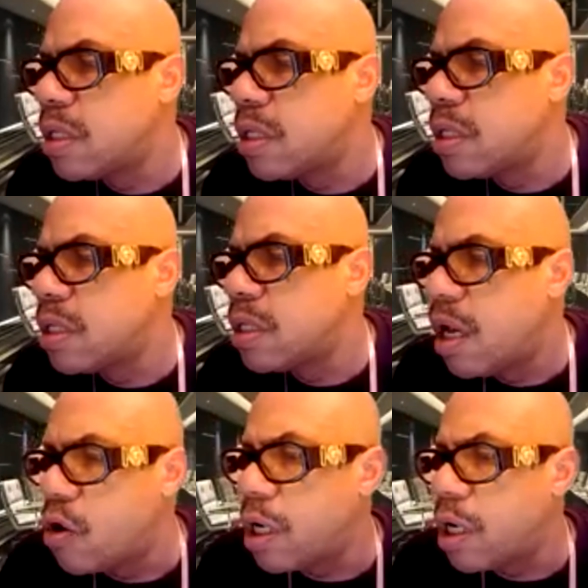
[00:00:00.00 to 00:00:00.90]

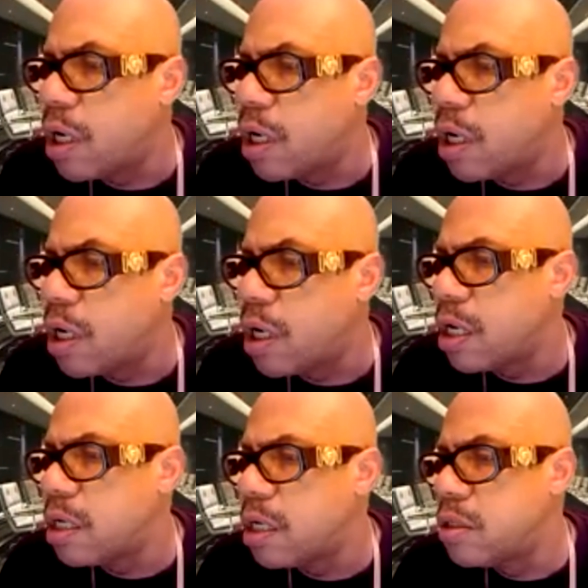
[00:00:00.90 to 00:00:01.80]
Oh, who
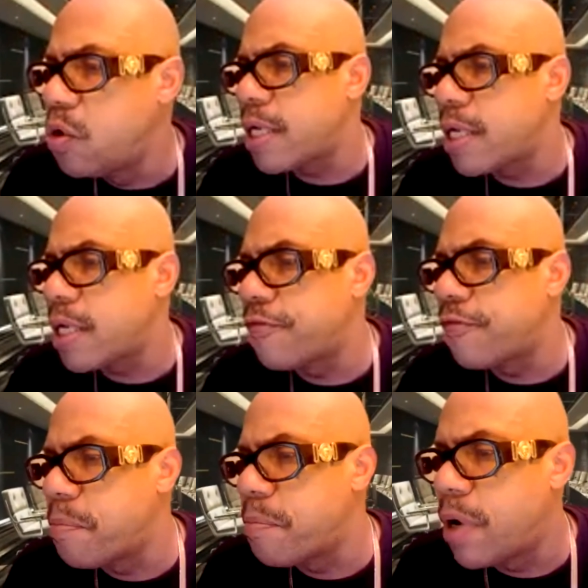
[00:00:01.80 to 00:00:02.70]
we got here from
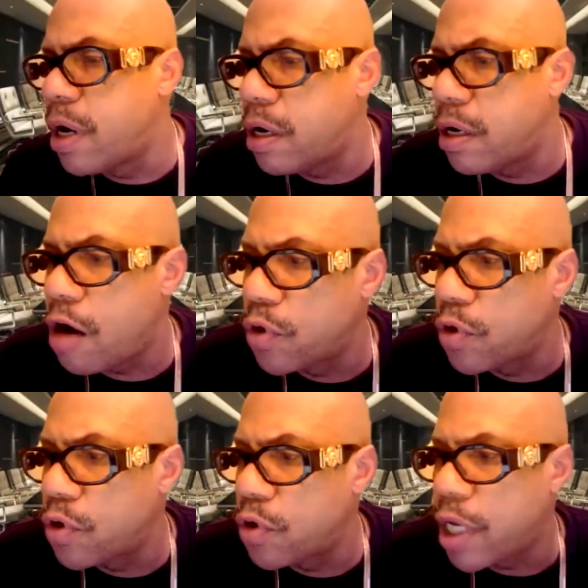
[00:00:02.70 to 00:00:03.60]
ROK? I
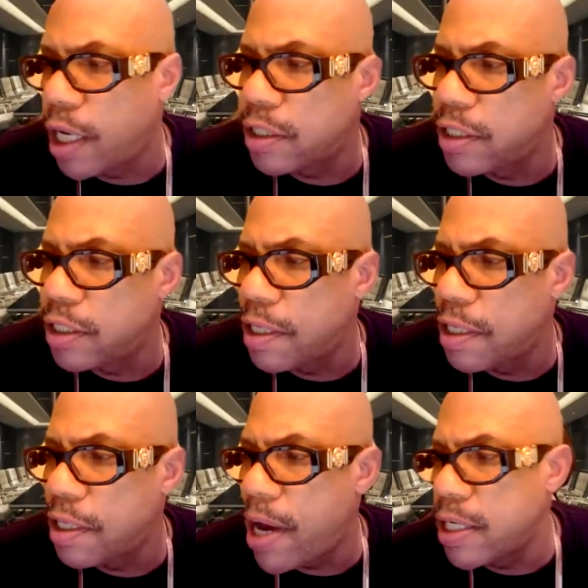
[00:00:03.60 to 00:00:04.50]
see somebody in
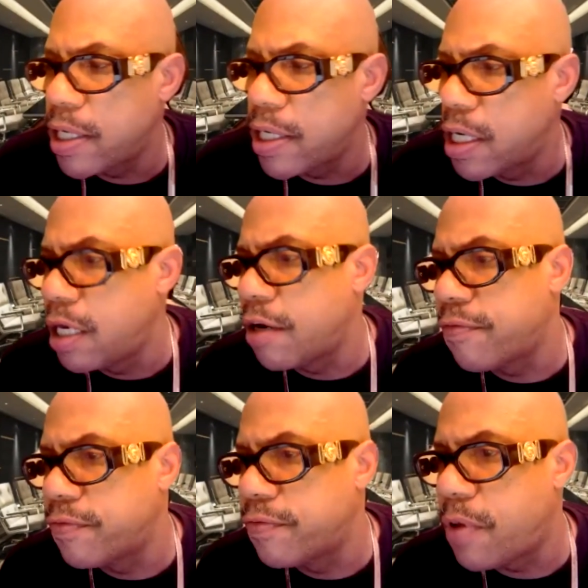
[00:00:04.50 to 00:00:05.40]
there from
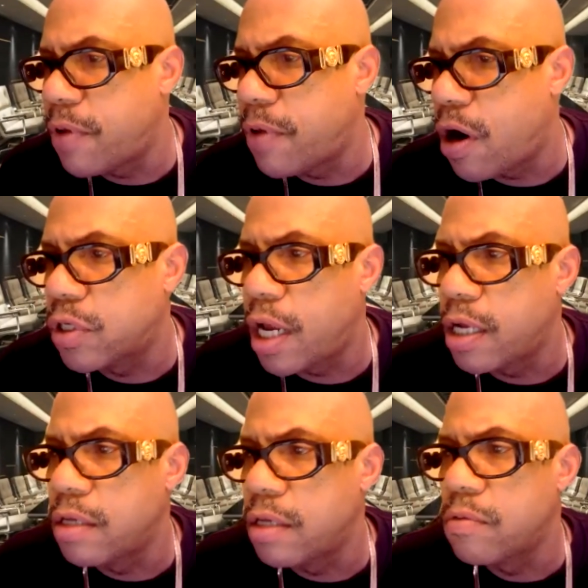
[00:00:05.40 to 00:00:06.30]
ROK.
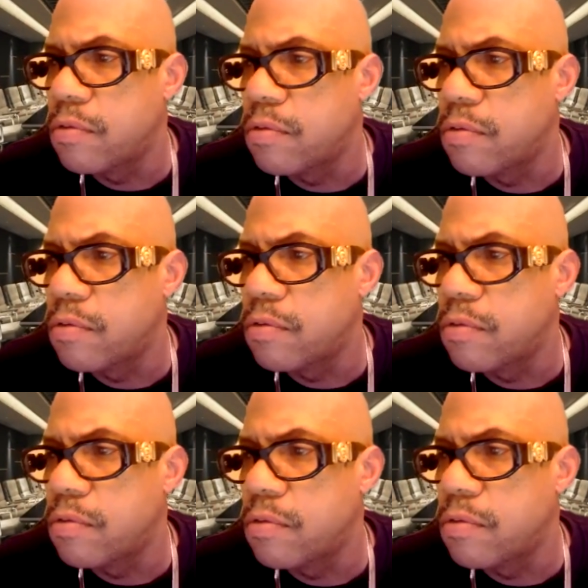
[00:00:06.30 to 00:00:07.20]
Is that you,
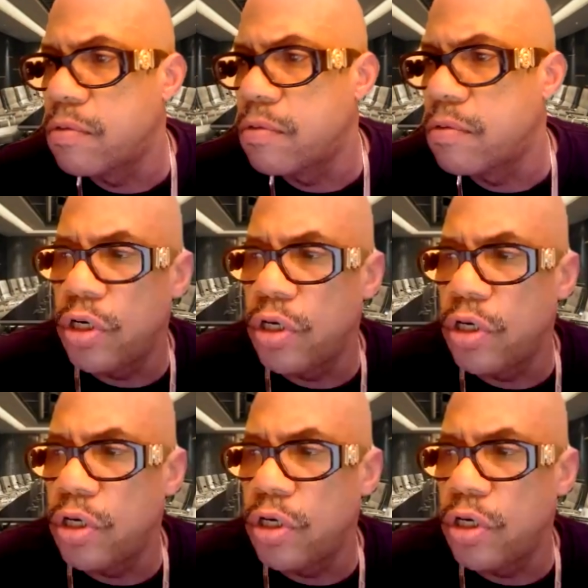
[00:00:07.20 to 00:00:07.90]
Andrew?